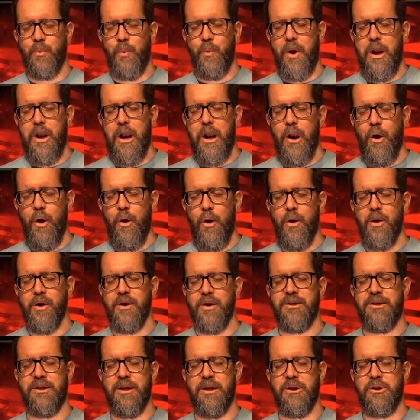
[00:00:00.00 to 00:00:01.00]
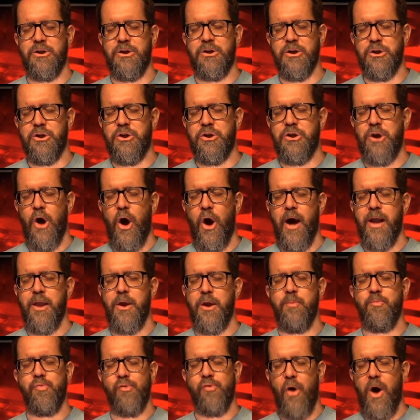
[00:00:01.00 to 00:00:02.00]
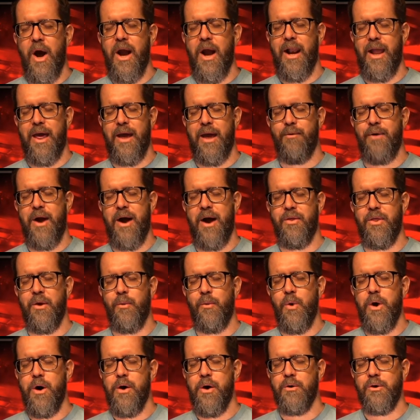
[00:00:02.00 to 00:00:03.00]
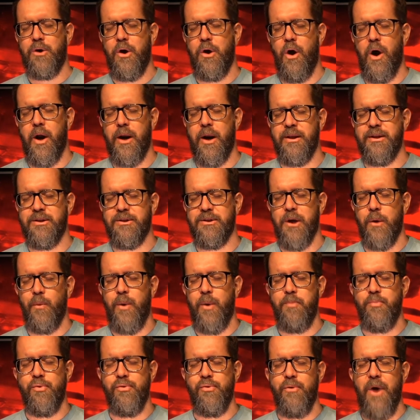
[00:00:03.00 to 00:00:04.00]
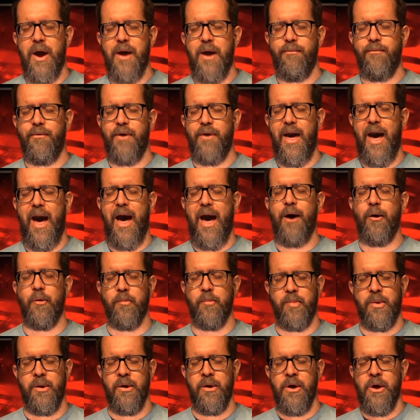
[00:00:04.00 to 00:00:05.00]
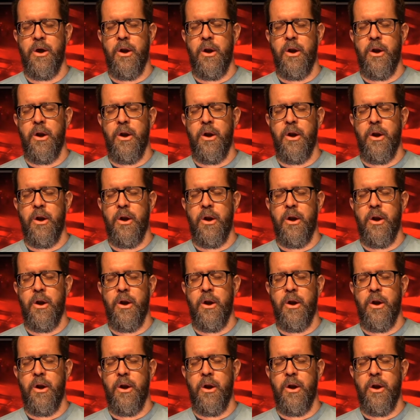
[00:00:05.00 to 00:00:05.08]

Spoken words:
We long to shine you brightly around the world, God. And so we pray for your help.